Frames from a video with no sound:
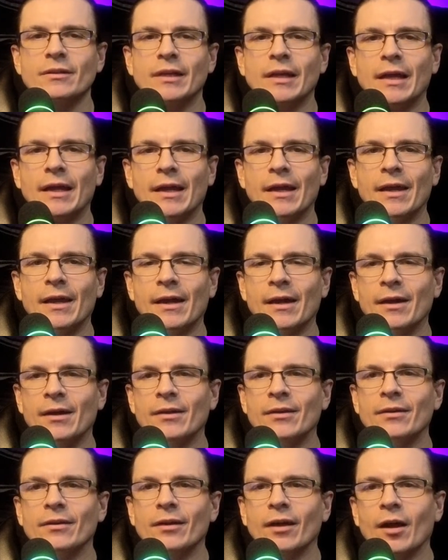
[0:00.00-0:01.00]

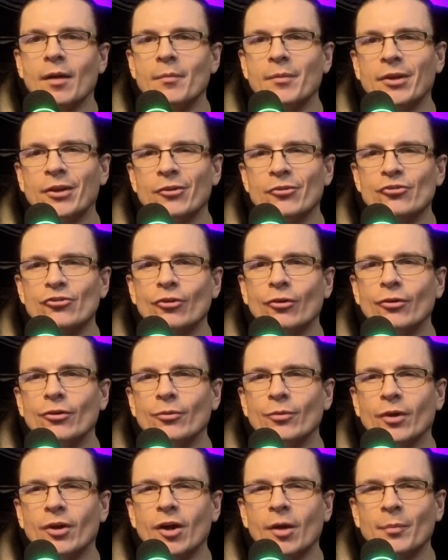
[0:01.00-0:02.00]
And I'm gonna show you
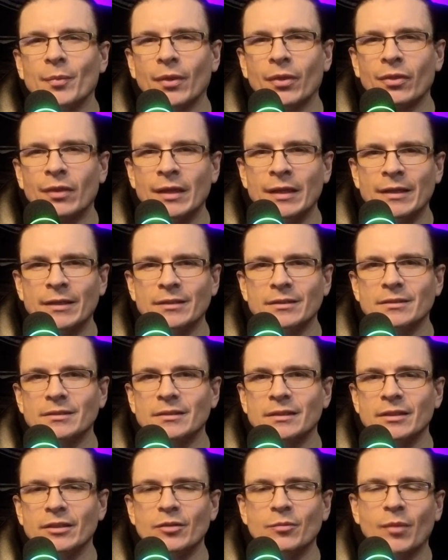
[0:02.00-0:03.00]
a couple things
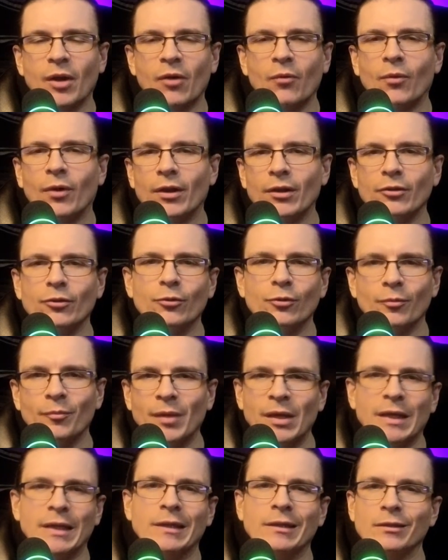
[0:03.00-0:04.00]
that you might wanna do to
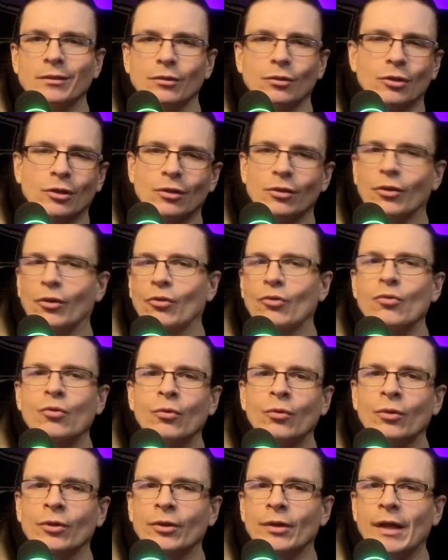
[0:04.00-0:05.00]
make it look a little
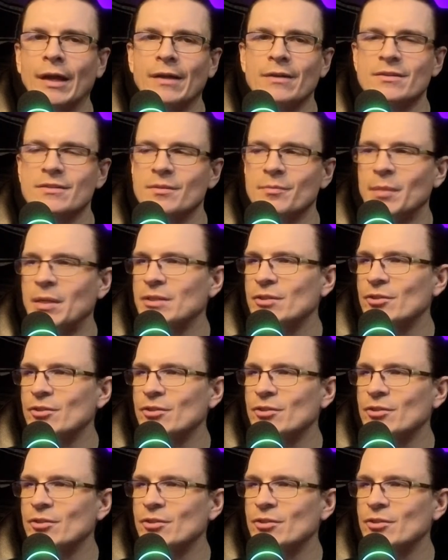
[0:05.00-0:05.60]
cooler as the message